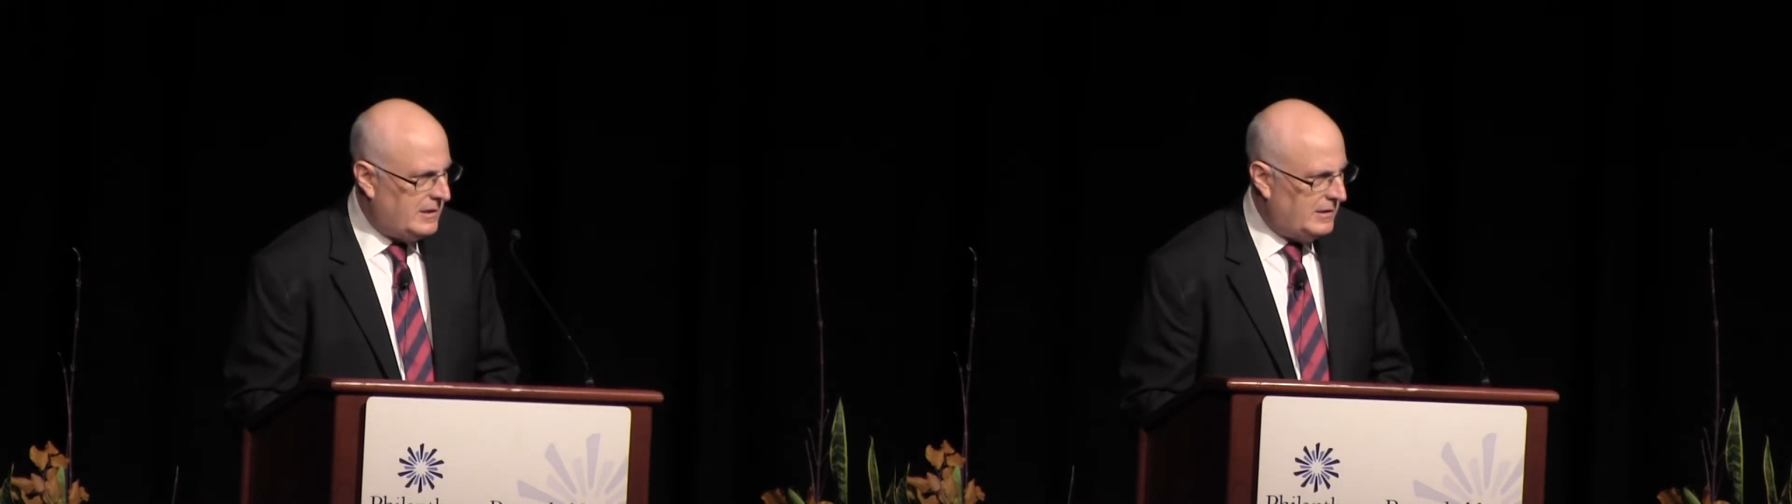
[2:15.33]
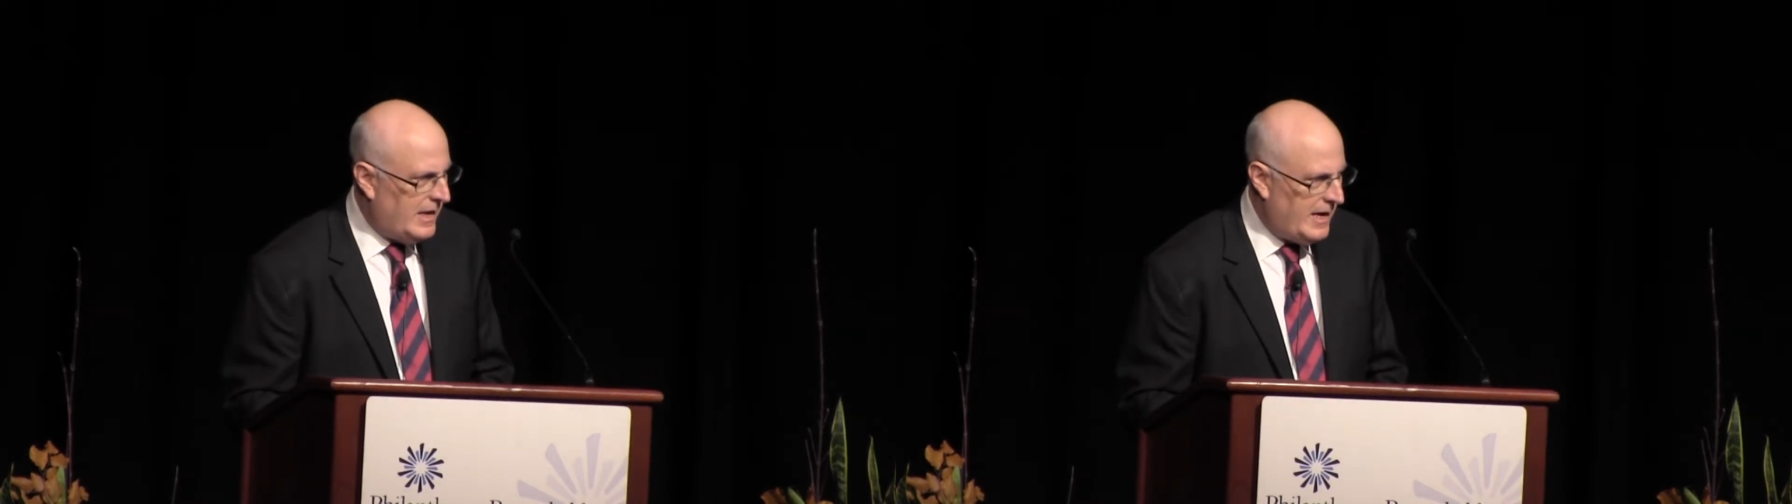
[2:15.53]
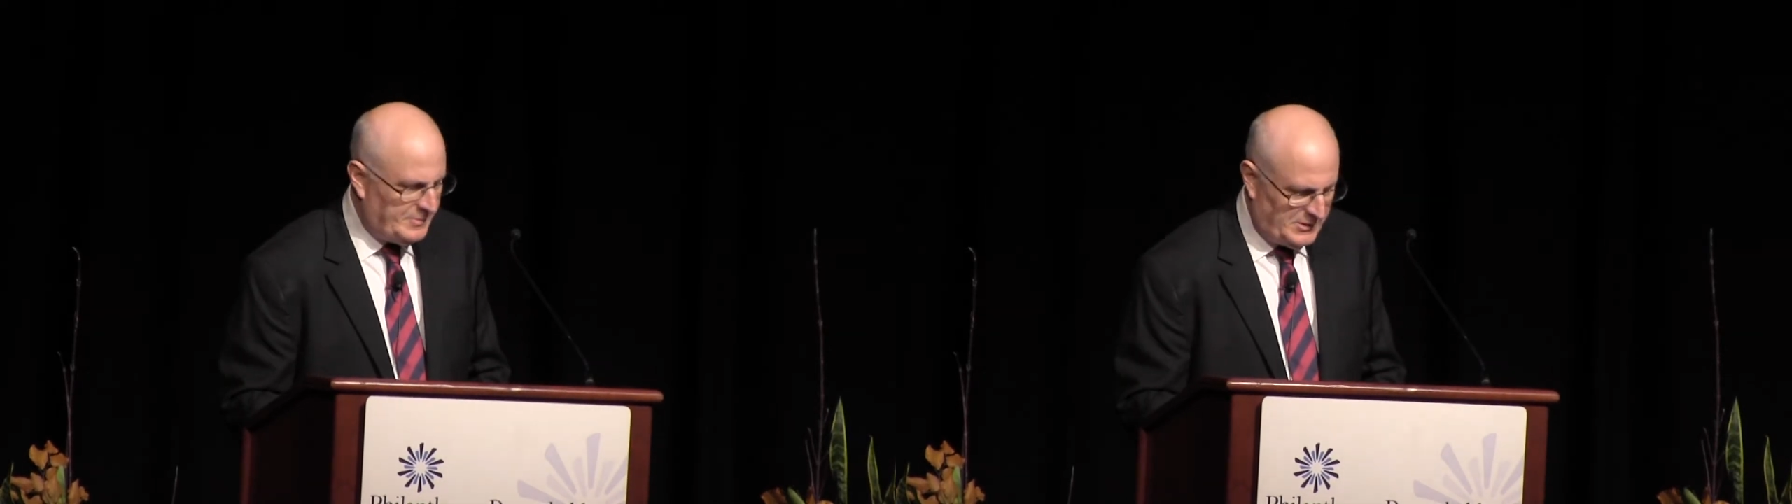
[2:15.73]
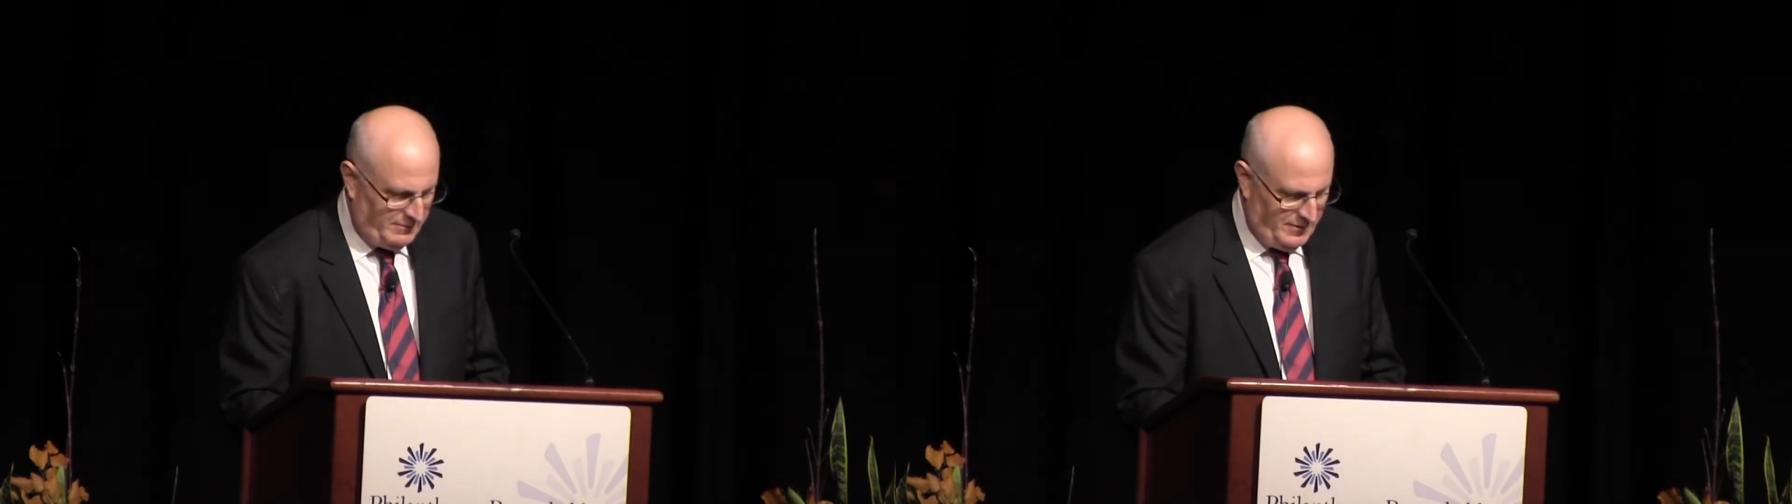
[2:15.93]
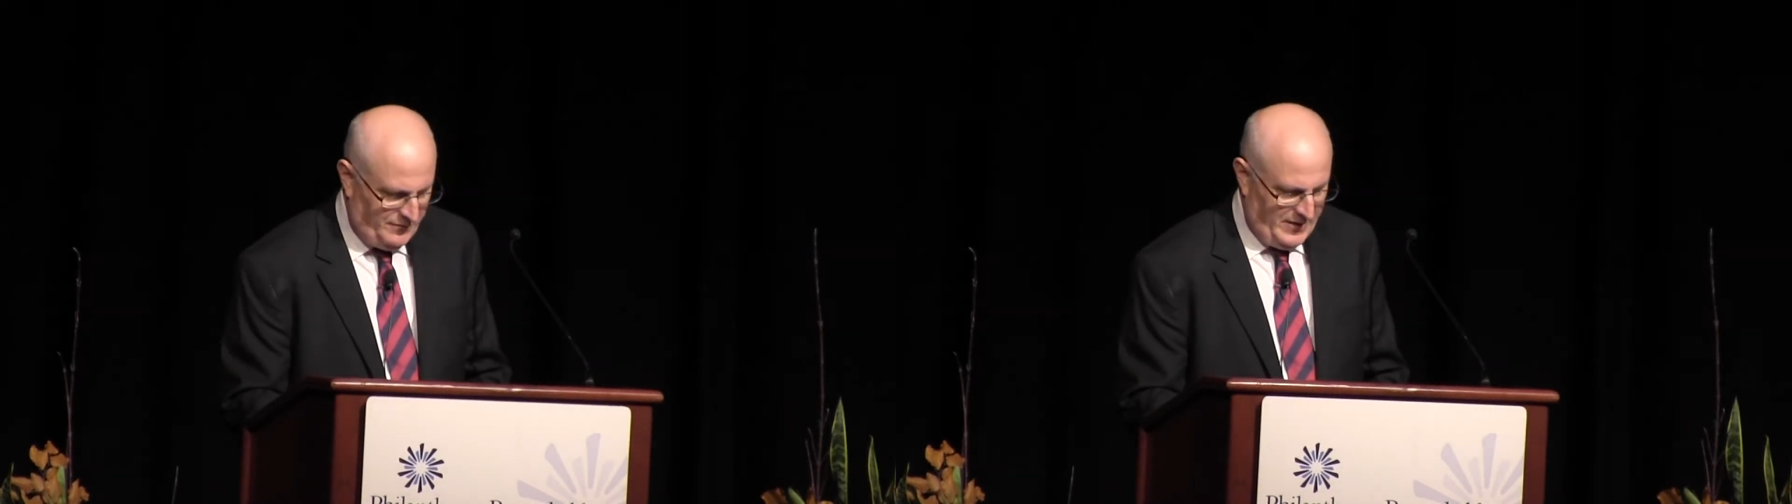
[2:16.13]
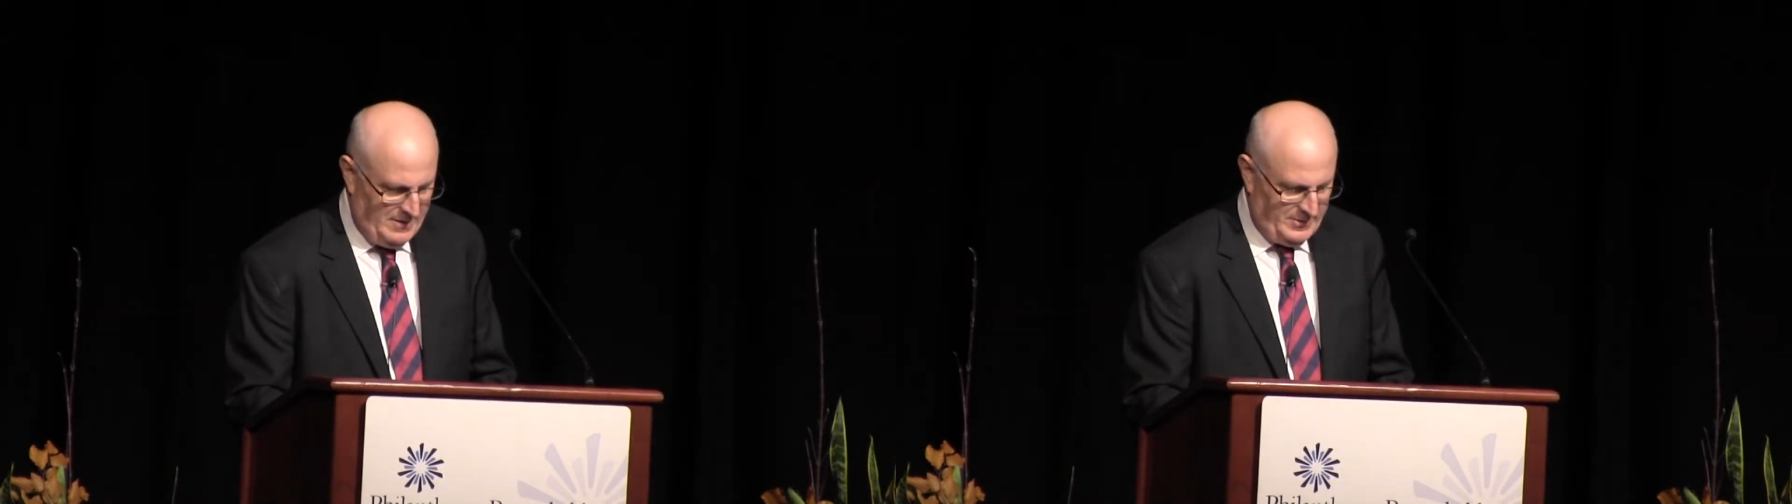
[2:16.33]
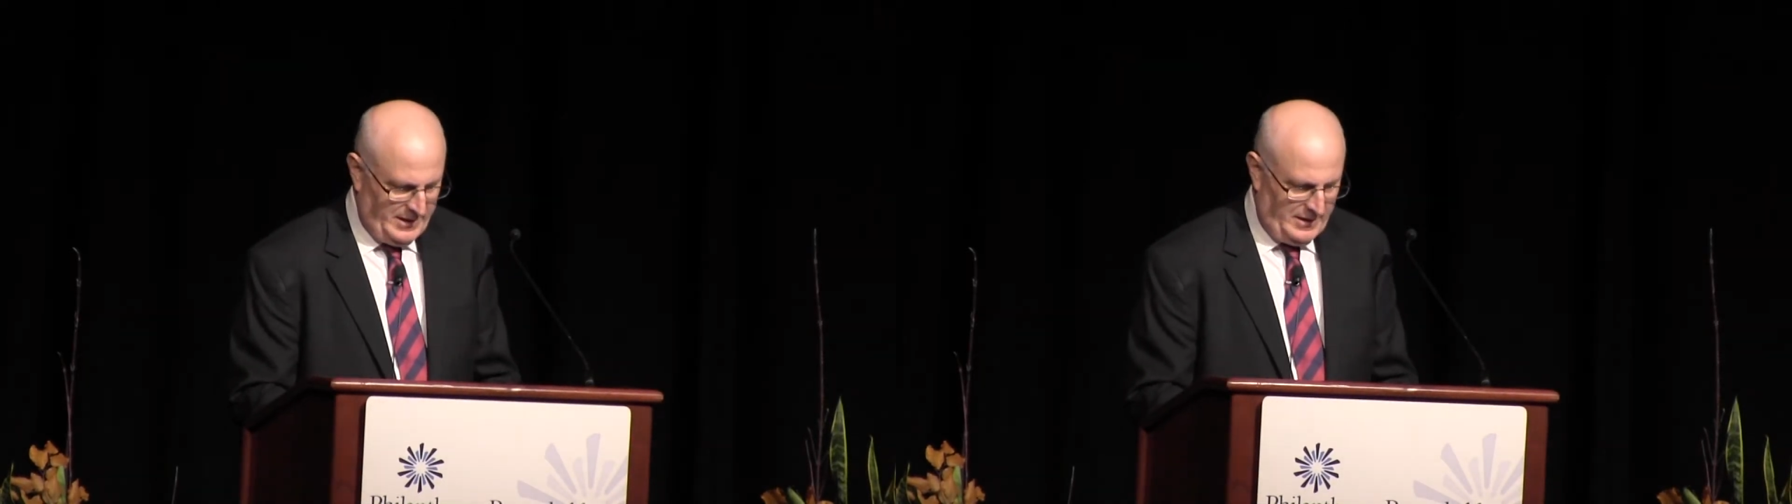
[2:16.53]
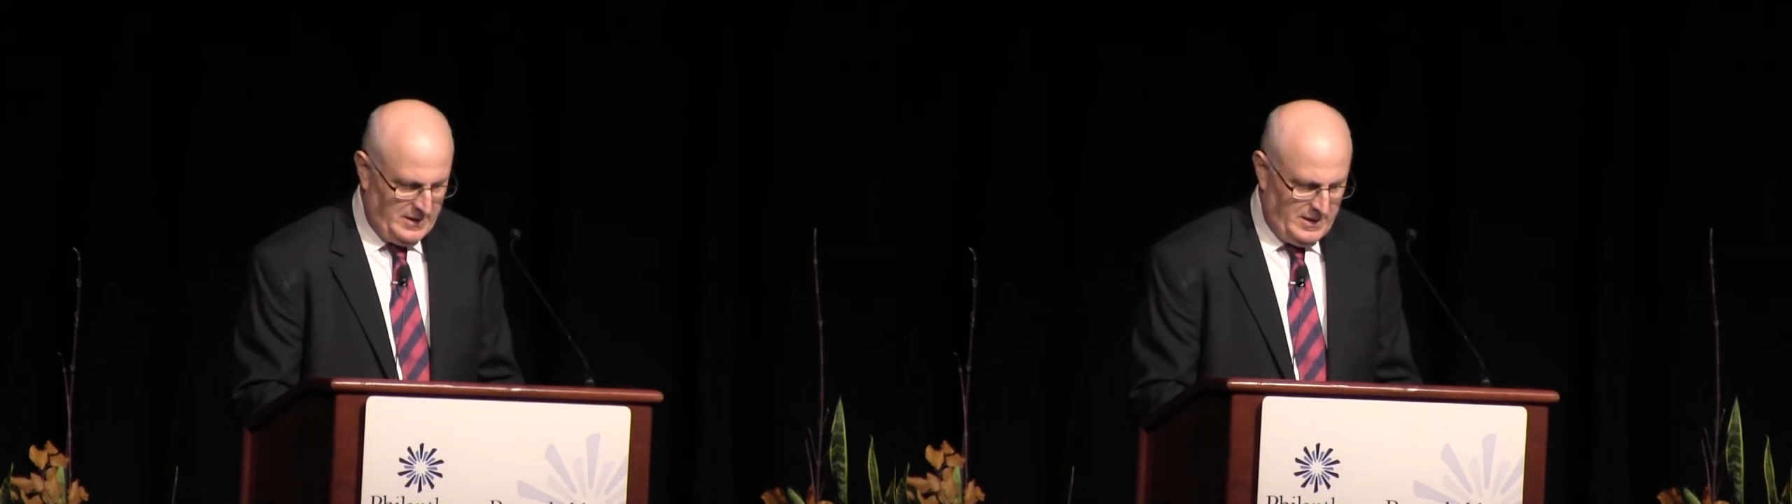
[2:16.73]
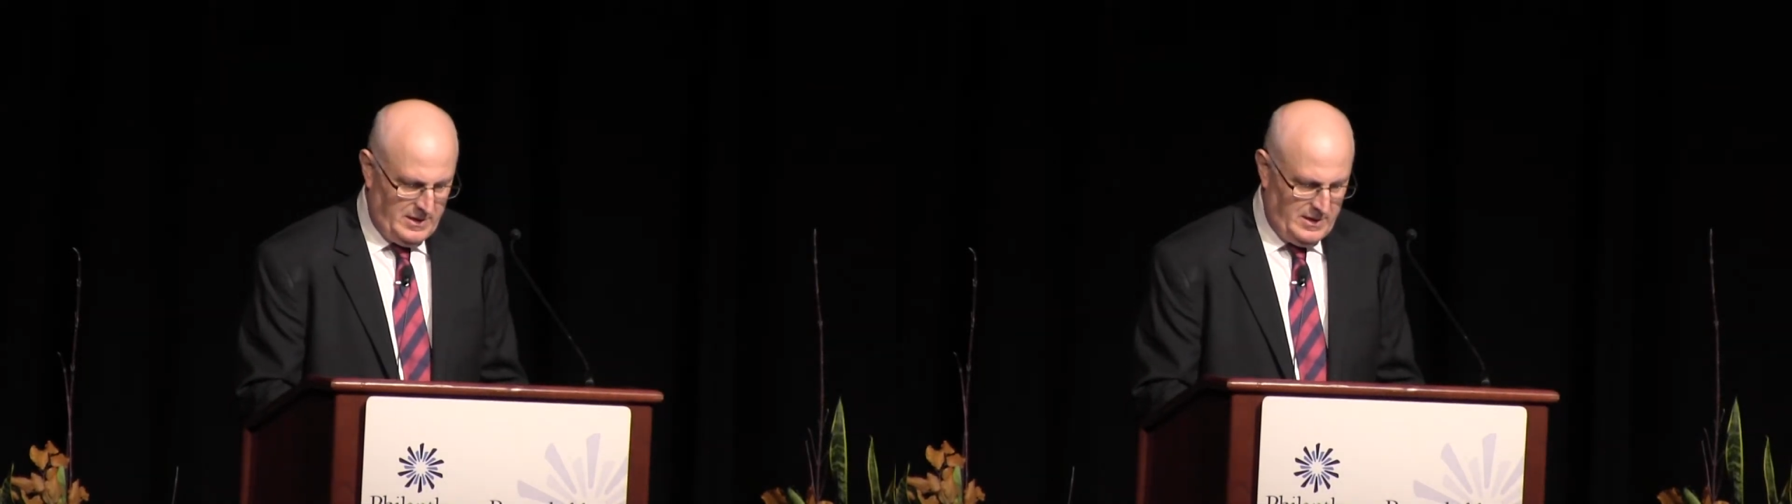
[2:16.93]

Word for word: collapse of the family.